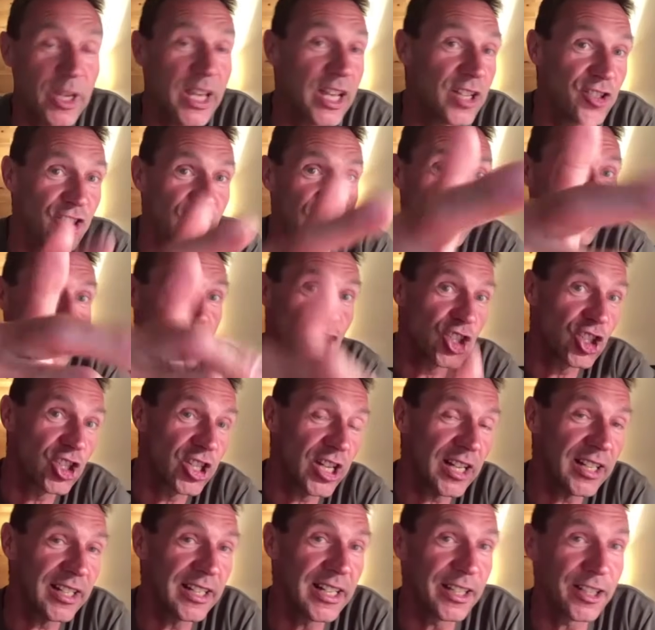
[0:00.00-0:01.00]
can see the
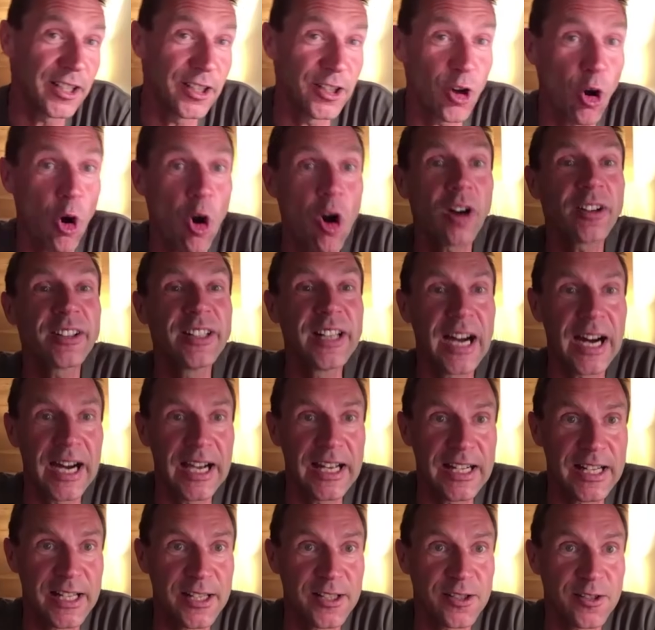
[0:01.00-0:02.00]
Shetland and the Orkney
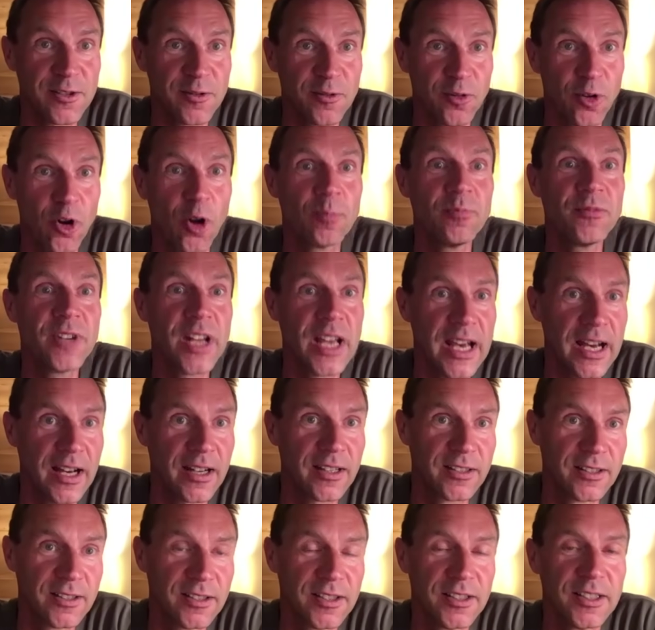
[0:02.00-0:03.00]
Islands from there.
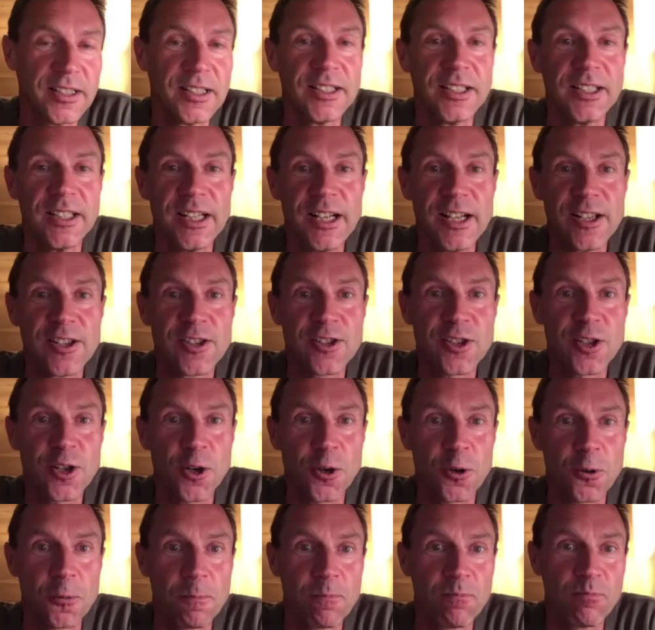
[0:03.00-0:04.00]

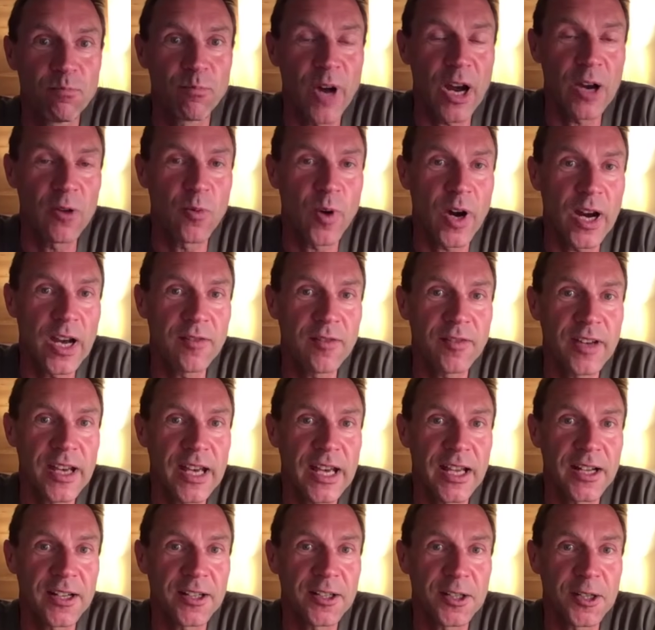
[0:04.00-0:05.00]
So my wife
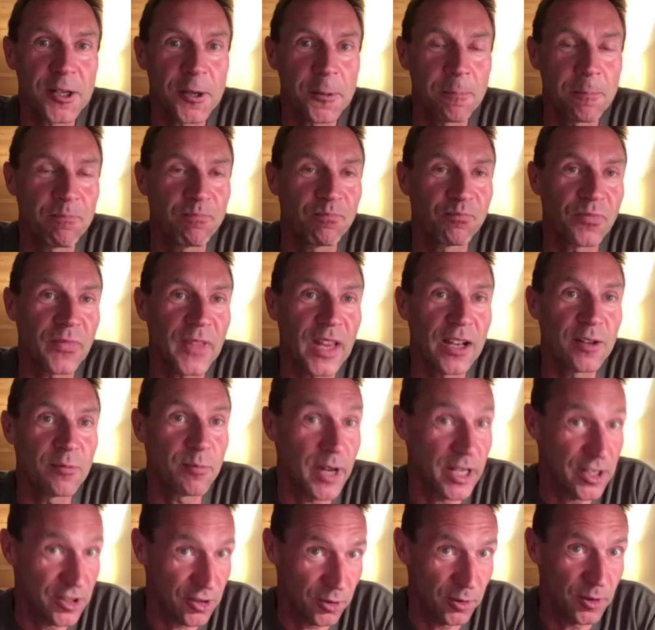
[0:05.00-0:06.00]
and
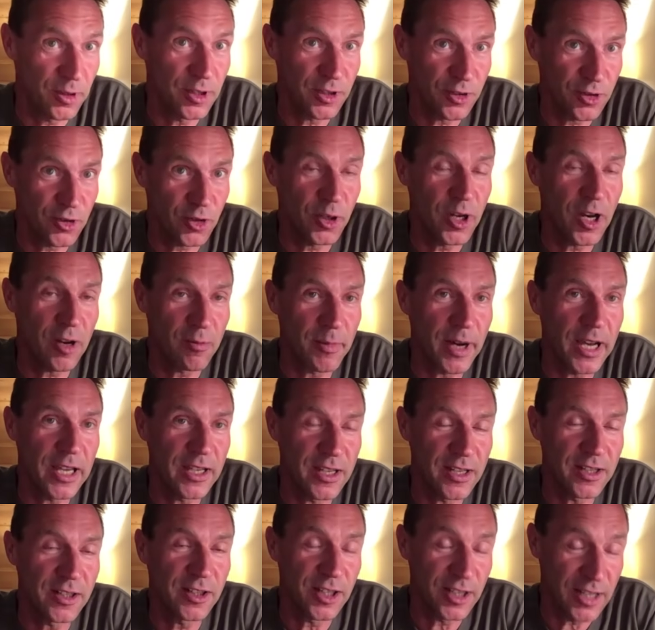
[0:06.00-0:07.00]
my three of
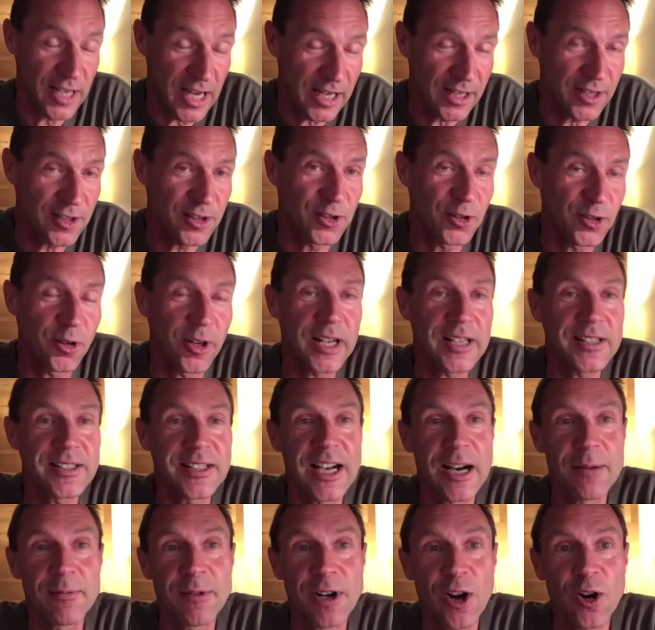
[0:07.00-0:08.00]
the youngest daughters
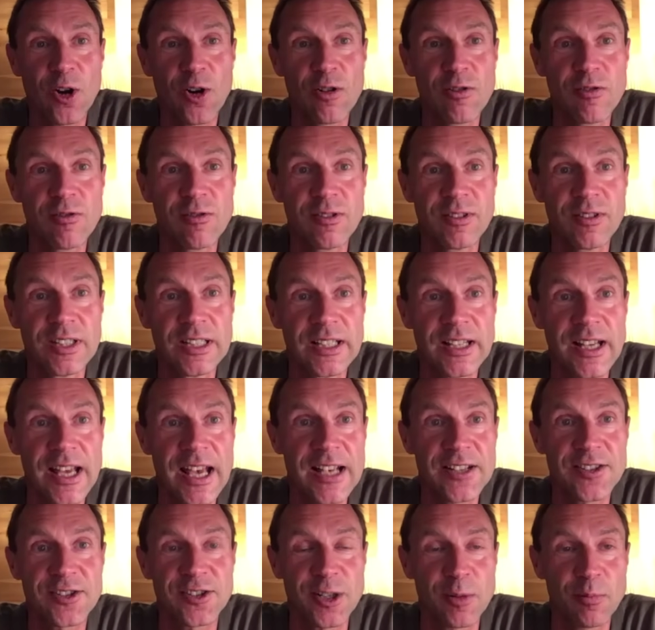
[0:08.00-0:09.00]
come along
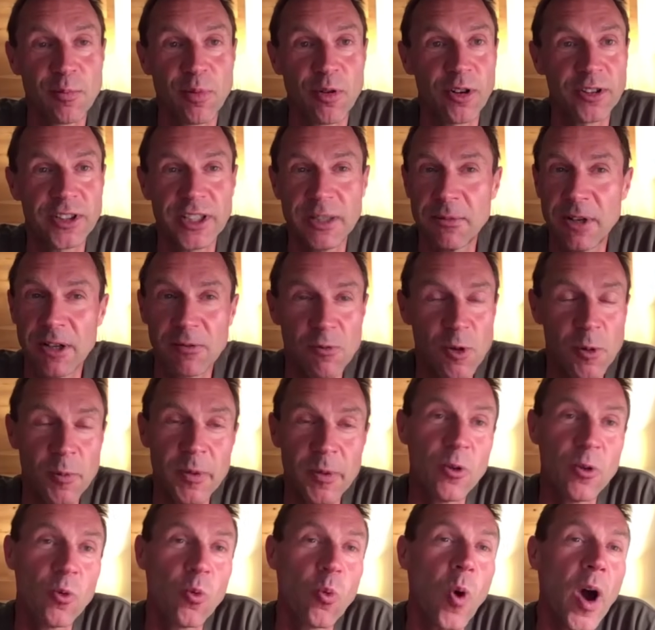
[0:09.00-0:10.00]
as a support team. It will
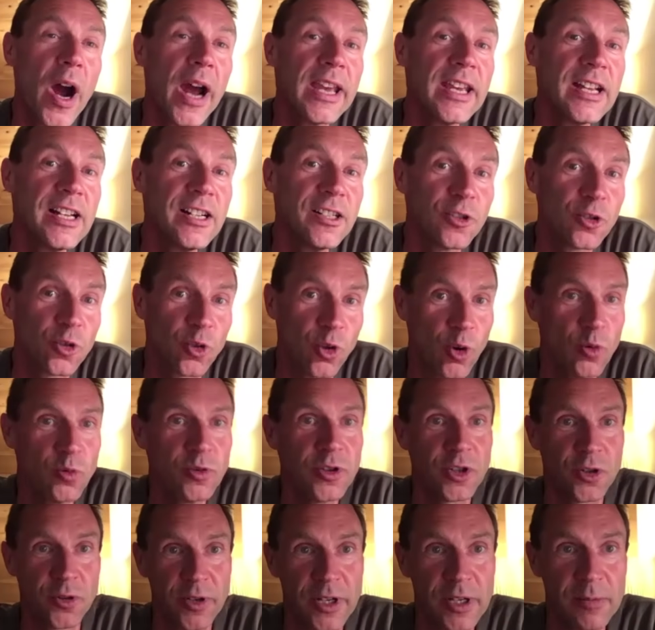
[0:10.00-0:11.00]
wild
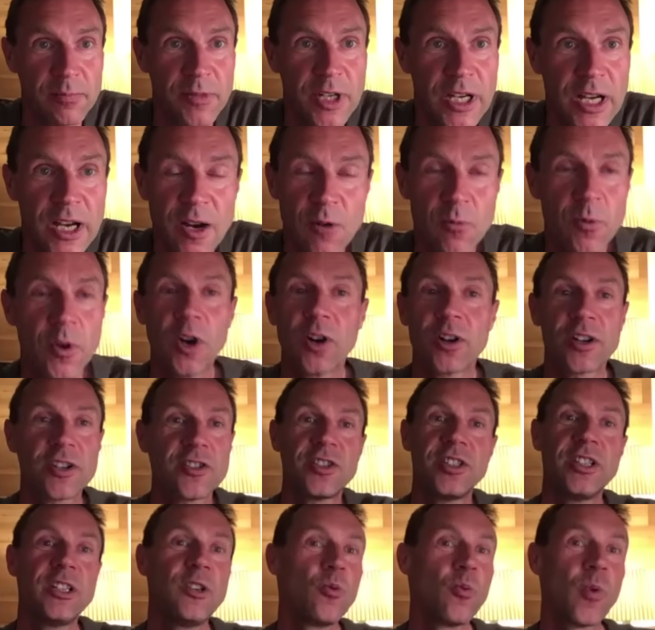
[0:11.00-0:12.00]
road trip. We're going to
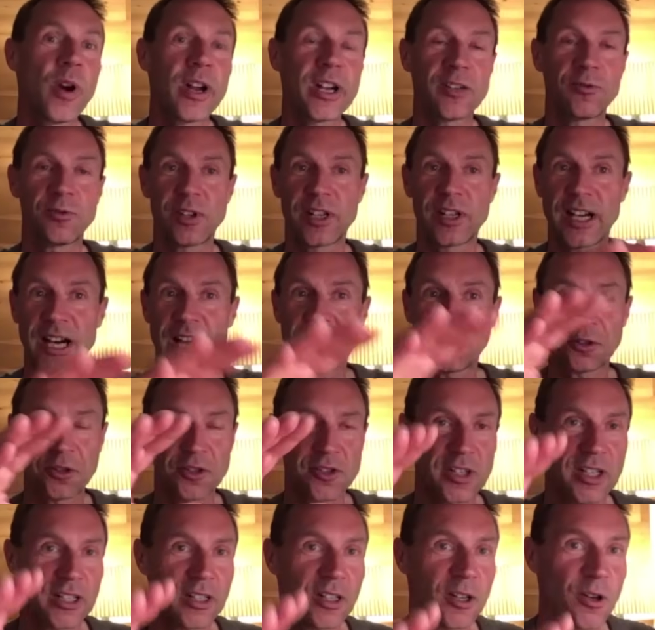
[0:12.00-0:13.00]
see wonderful
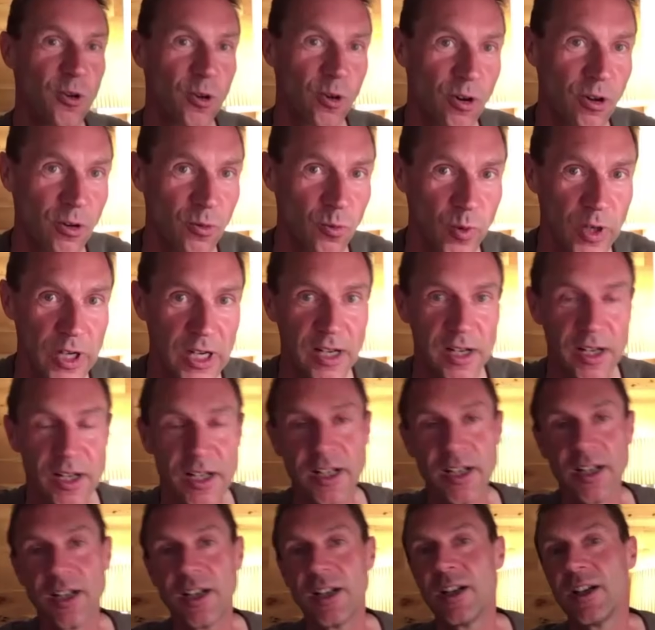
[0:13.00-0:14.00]
countryside in Cornwall.
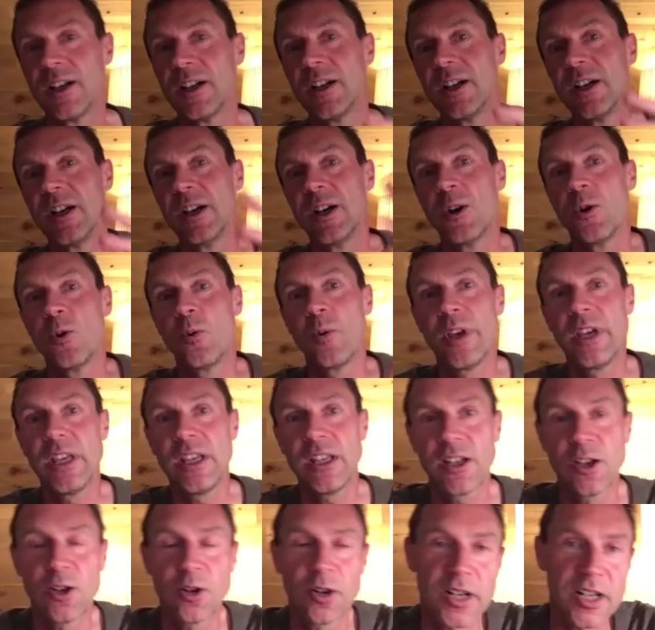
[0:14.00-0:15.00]

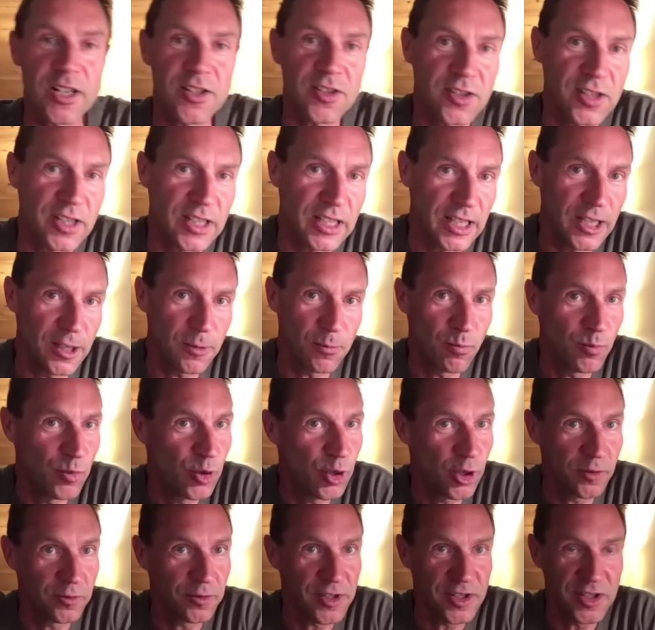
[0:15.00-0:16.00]
We're going to see
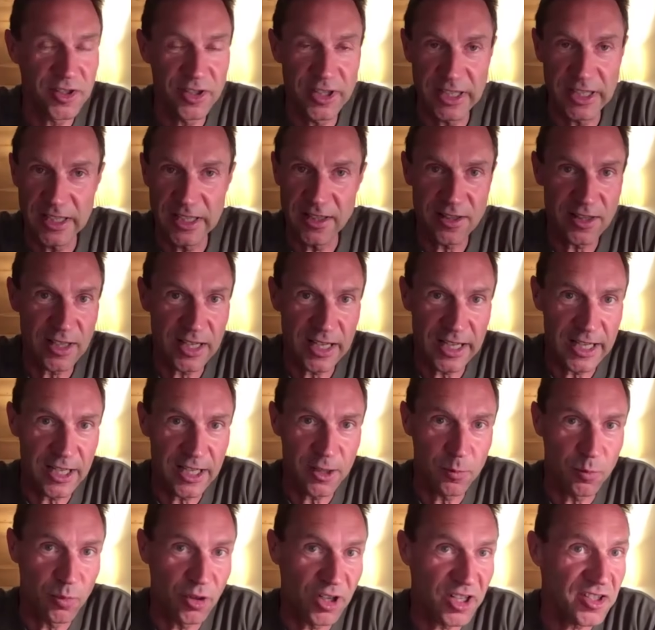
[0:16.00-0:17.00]
beautiful cities
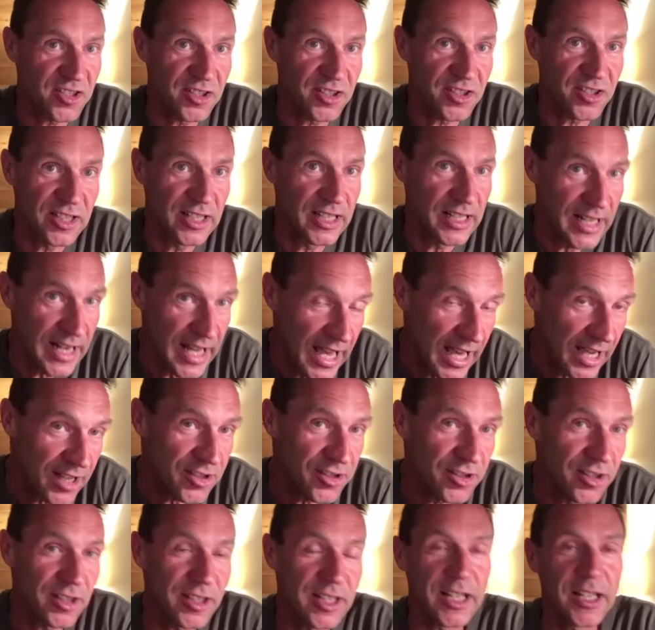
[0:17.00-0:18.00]
like Bristol,
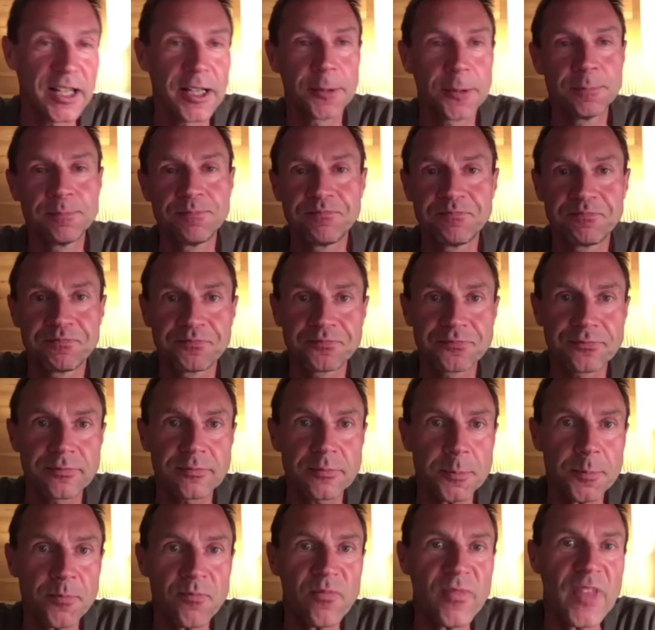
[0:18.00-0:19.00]
Exeter,
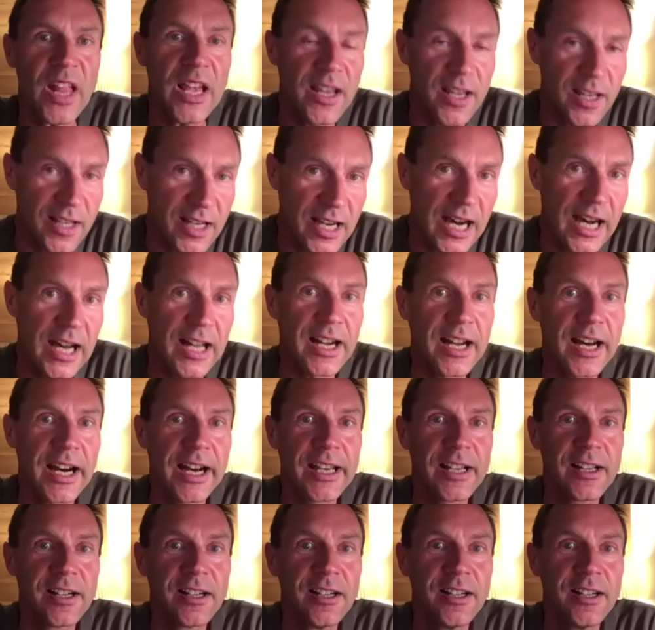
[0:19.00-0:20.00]
Carlisle,